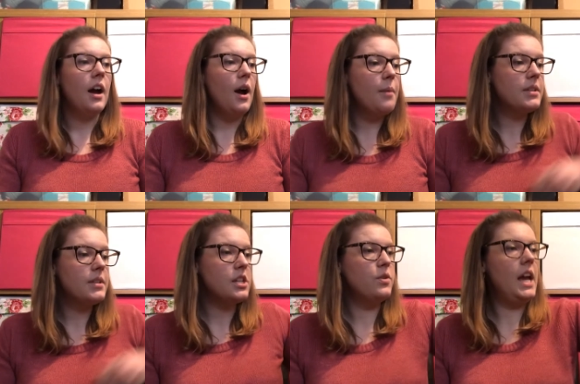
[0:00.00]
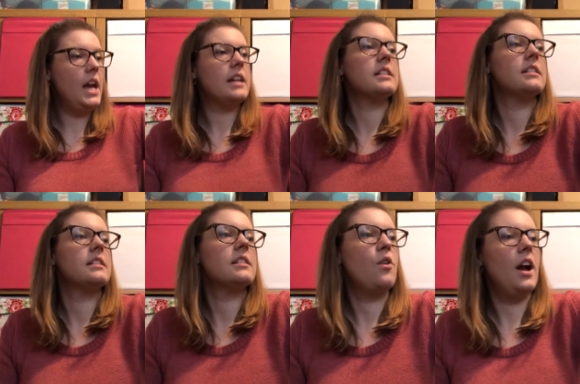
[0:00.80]
Um, so yes,
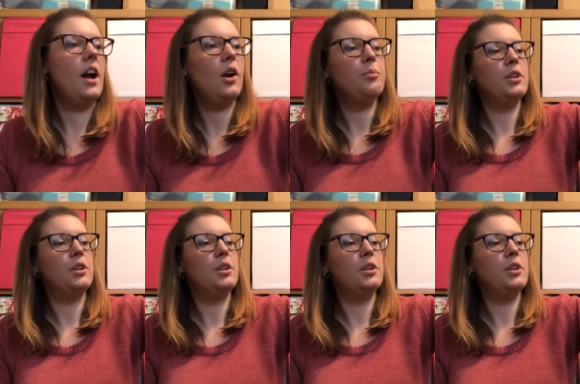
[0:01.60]
so I hope